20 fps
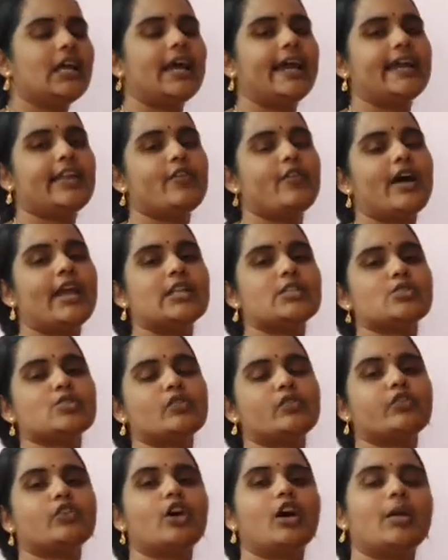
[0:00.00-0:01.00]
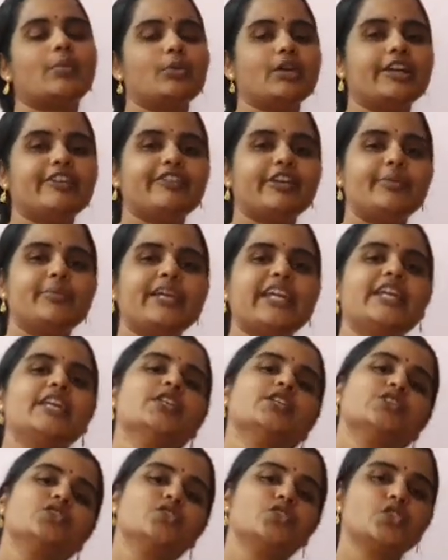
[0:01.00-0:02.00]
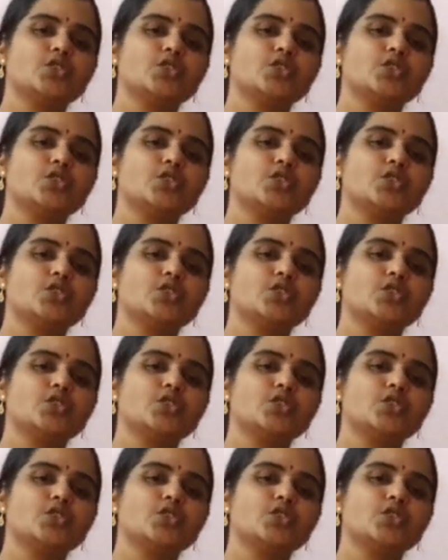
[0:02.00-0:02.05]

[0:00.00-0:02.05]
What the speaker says: and the valency of carbonate will be